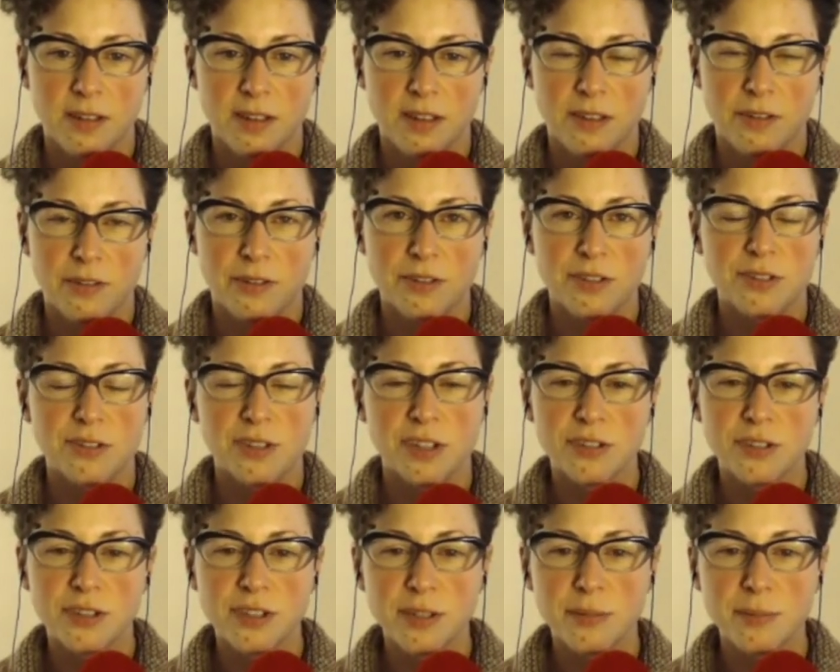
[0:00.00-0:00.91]
your
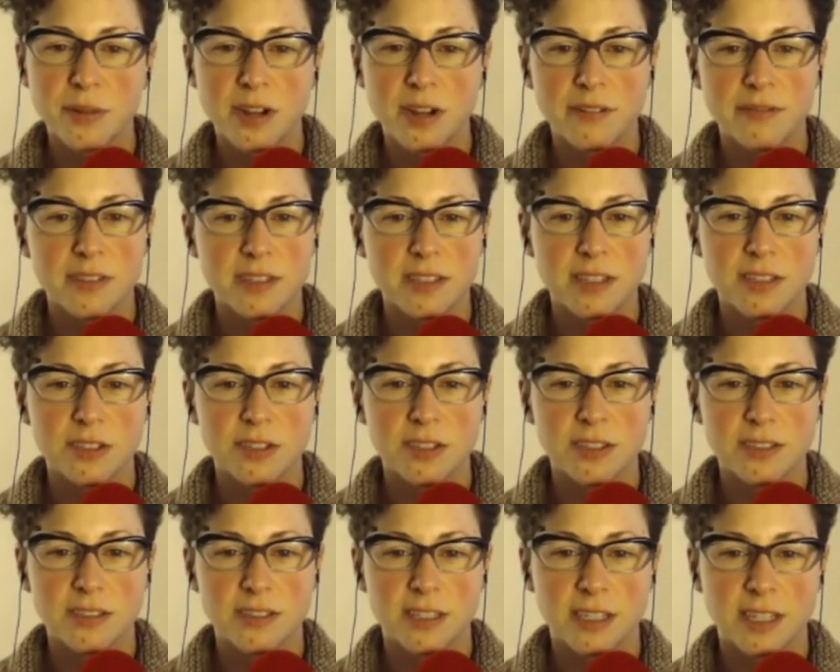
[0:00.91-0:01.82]
structured
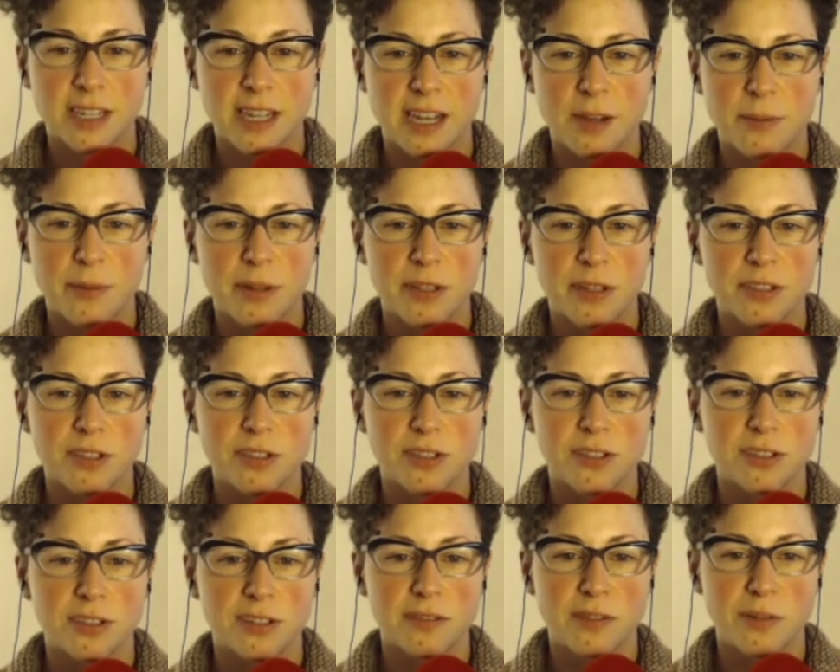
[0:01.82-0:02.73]
improvisations, like how
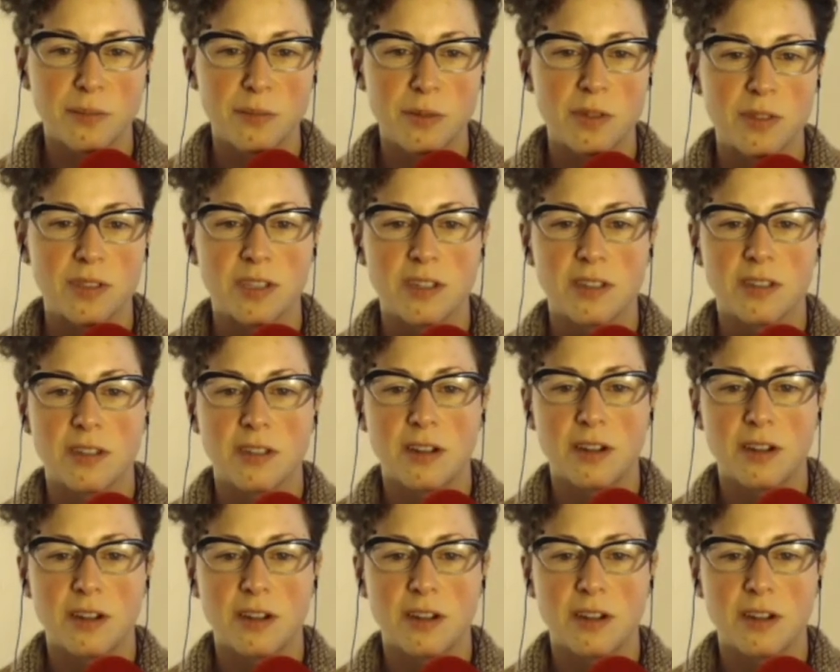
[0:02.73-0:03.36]
much of the music